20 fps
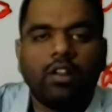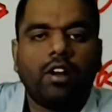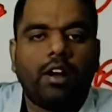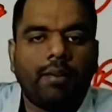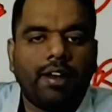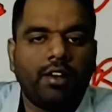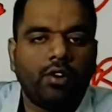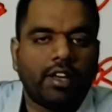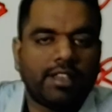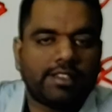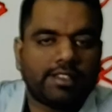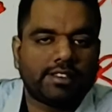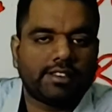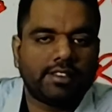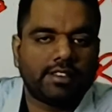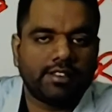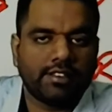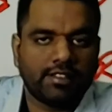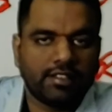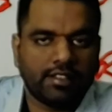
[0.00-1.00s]
Amylolysis.
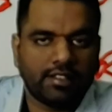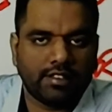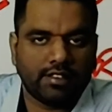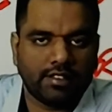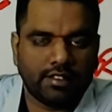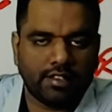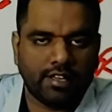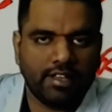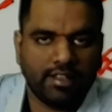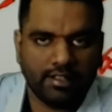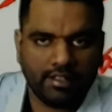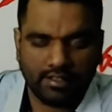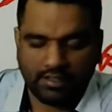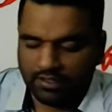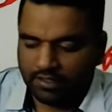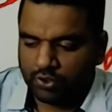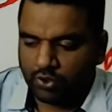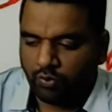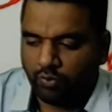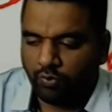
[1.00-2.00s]
Right?
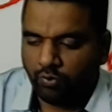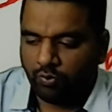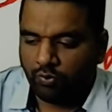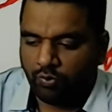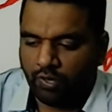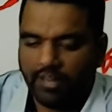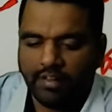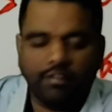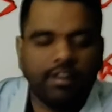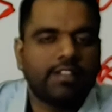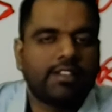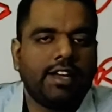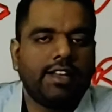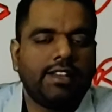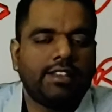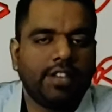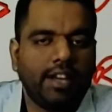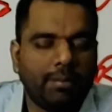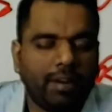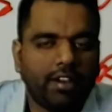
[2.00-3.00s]
So when we'll study
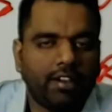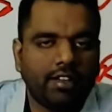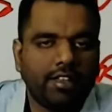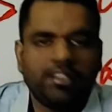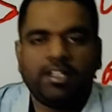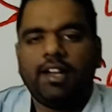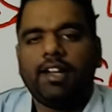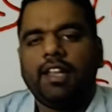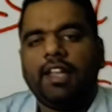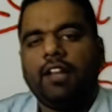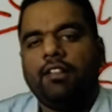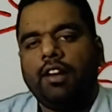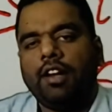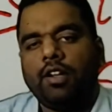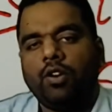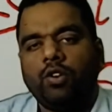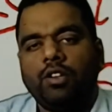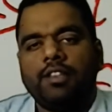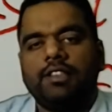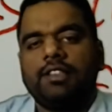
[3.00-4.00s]
the GI part, in GIT I will let
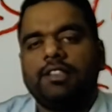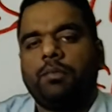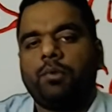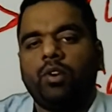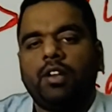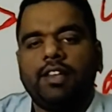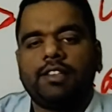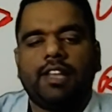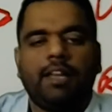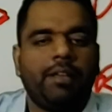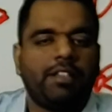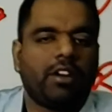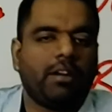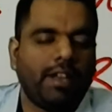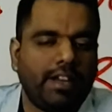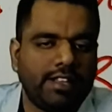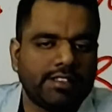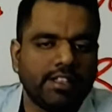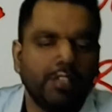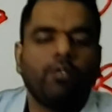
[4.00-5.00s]
you know that this is the protease, lipase or
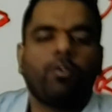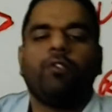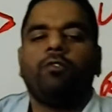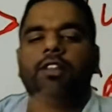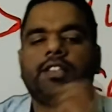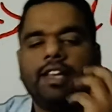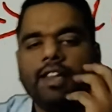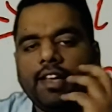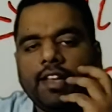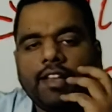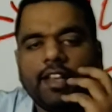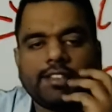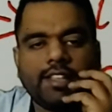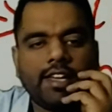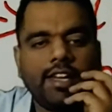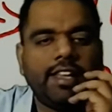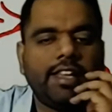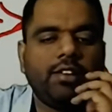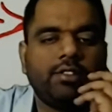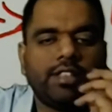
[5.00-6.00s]
amylase, from which area they are
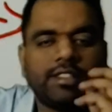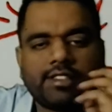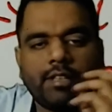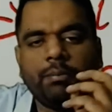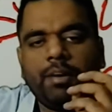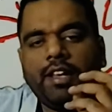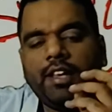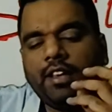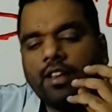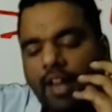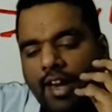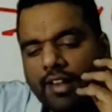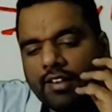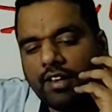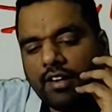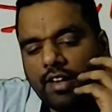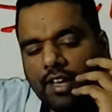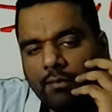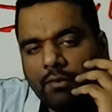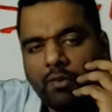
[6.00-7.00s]
secreting. You just simply add
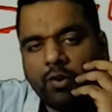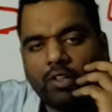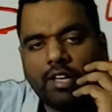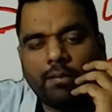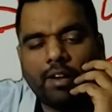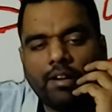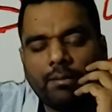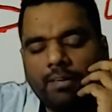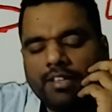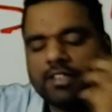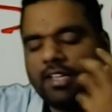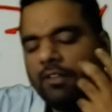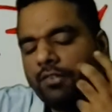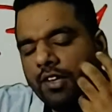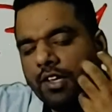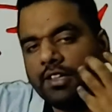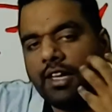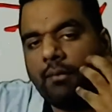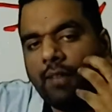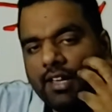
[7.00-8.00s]
the name before that part. Means
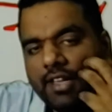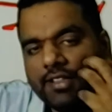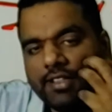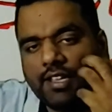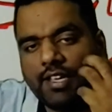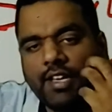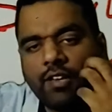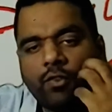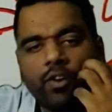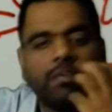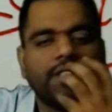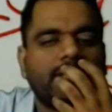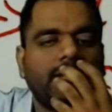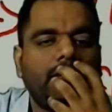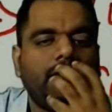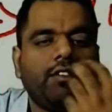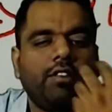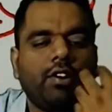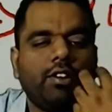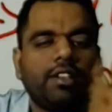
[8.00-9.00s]
if the amylase is secreting from the
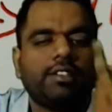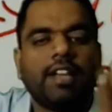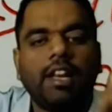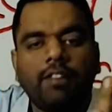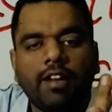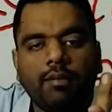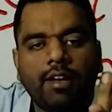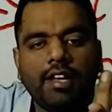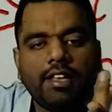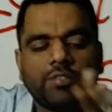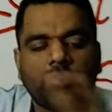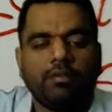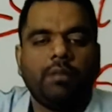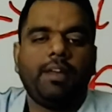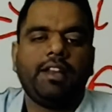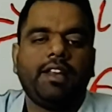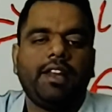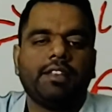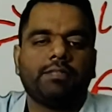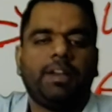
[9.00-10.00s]
saliva, we call it salivary amylase, from the
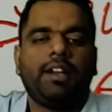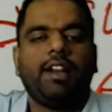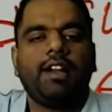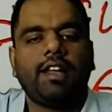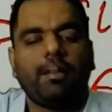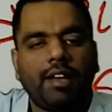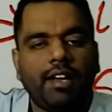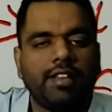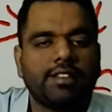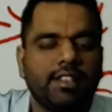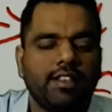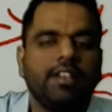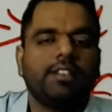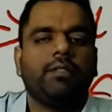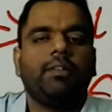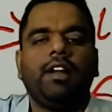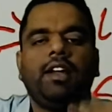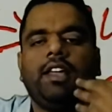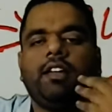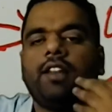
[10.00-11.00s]
pancreas, pancreatic amylase.
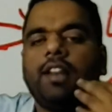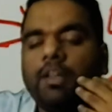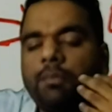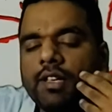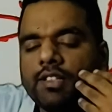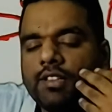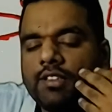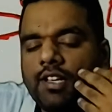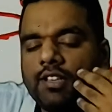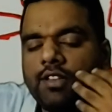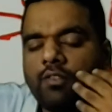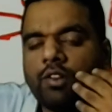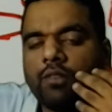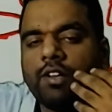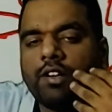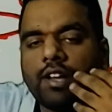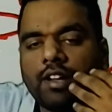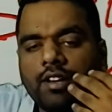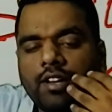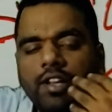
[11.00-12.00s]
Similarly, if the lipase is releasing from
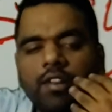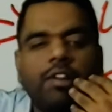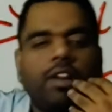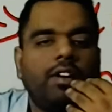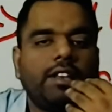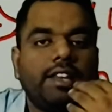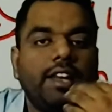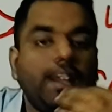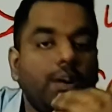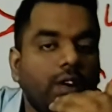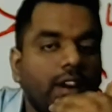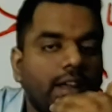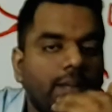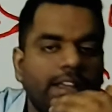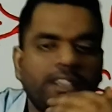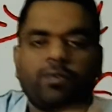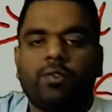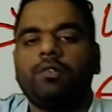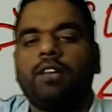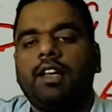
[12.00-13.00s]
the tongue, we call it lingual
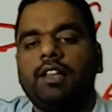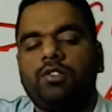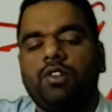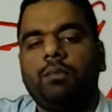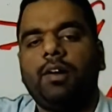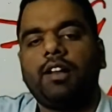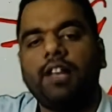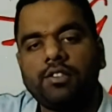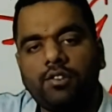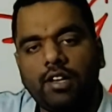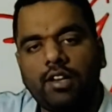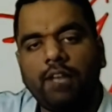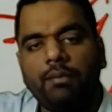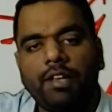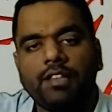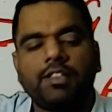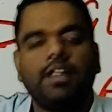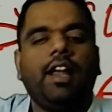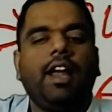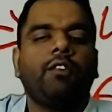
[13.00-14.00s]
lipase, from the gastric part, gastric
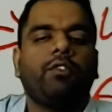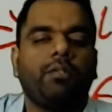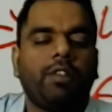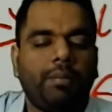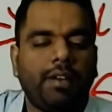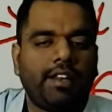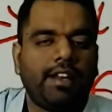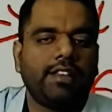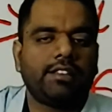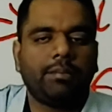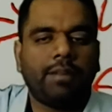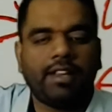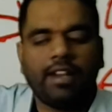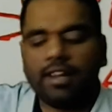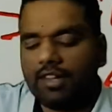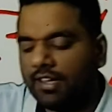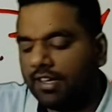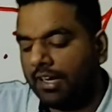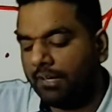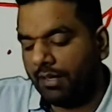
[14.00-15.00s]
lipase, and from the pancreas, the
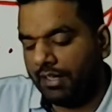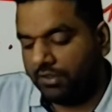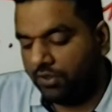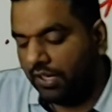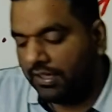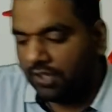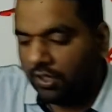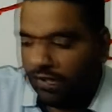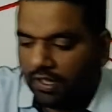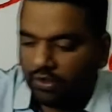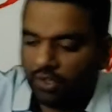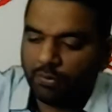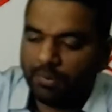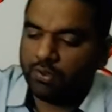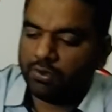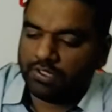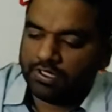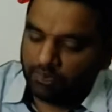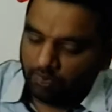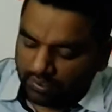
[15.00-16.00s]
pancreatic lipase. So that is how we are going to
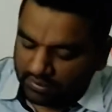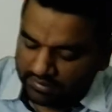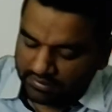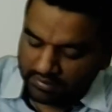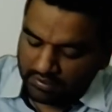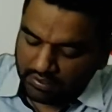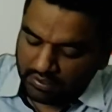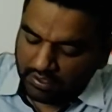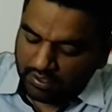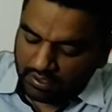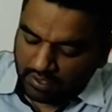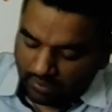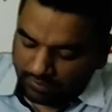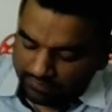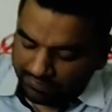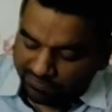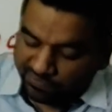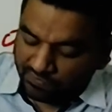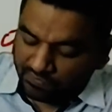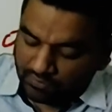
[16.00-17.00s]
use these words.
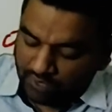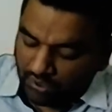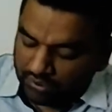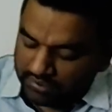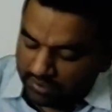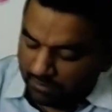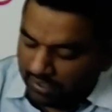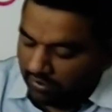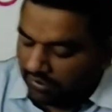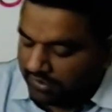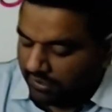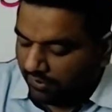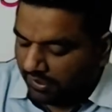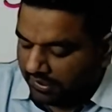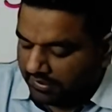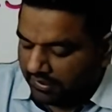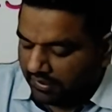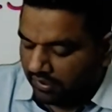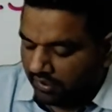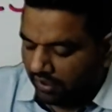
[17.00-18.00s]
Now this amino acid,
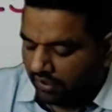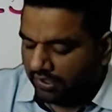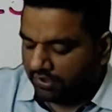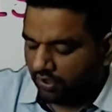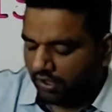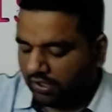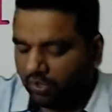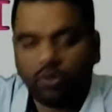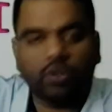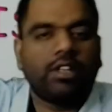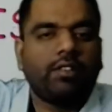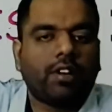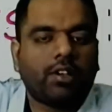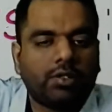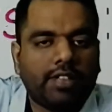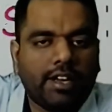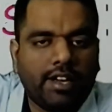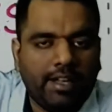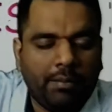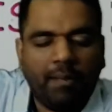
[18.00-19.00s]
fatty acid, glycerol, and glucose and
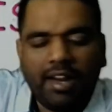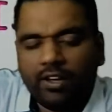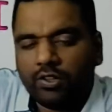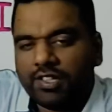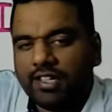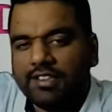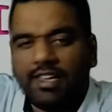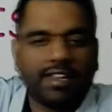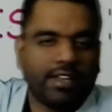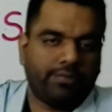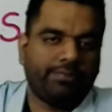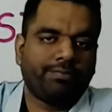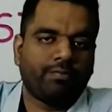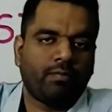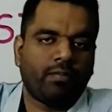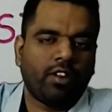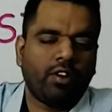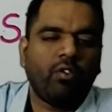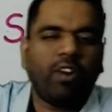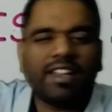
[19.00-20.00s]
fructose are added. My question is that now,
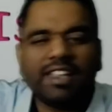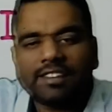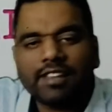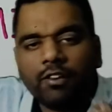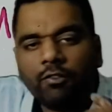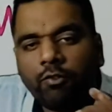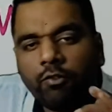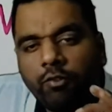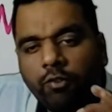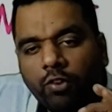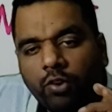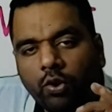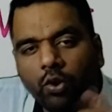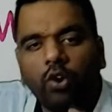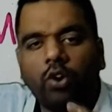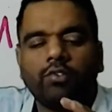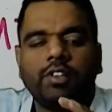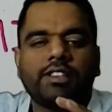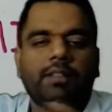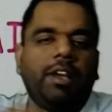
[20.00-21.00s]
what is the
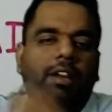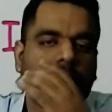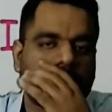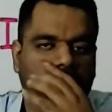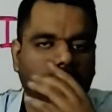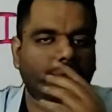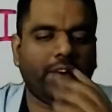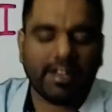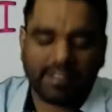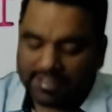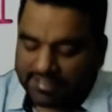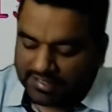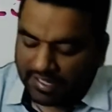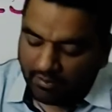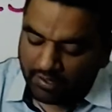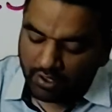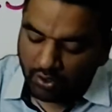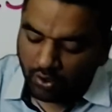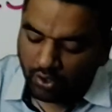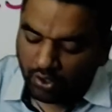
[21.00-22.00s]
role of this amino acid? What this cell
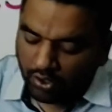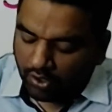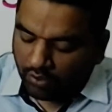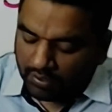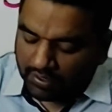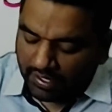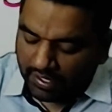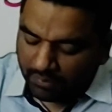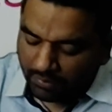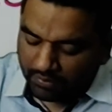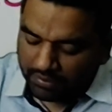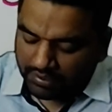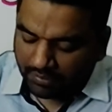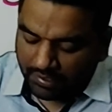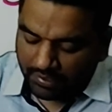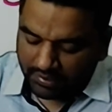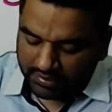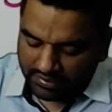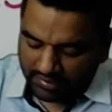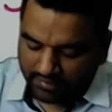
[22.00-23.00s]
will do with the help of this
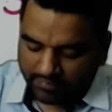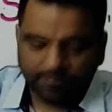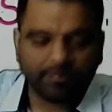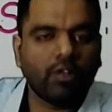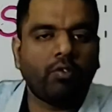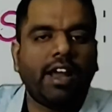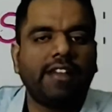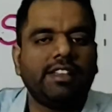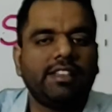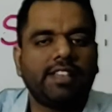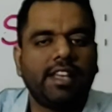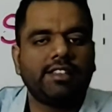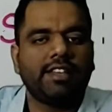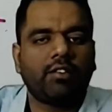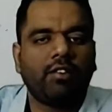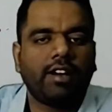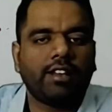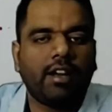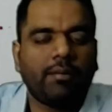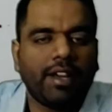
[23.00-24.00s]
amino acid? Why this cell is
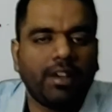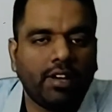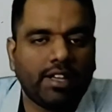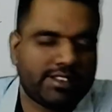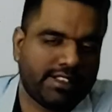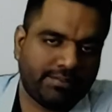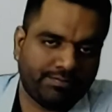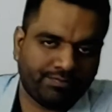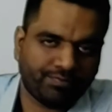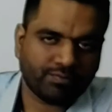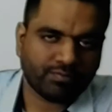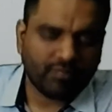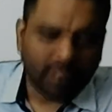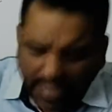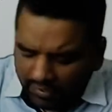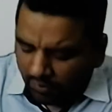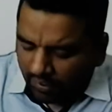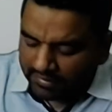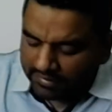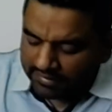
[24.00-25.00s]
required the amino acid?
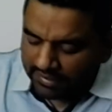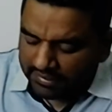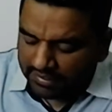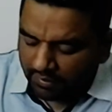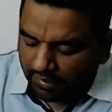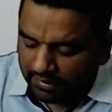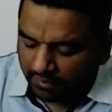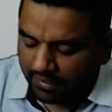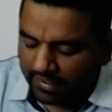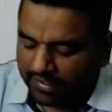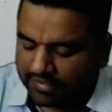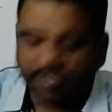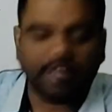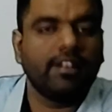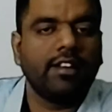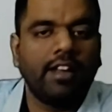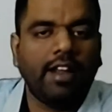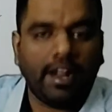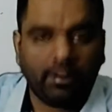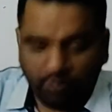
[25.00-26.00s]
And why this cell is required the fatty
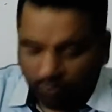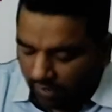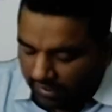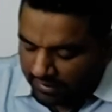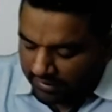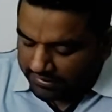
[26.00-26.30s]
acid, and why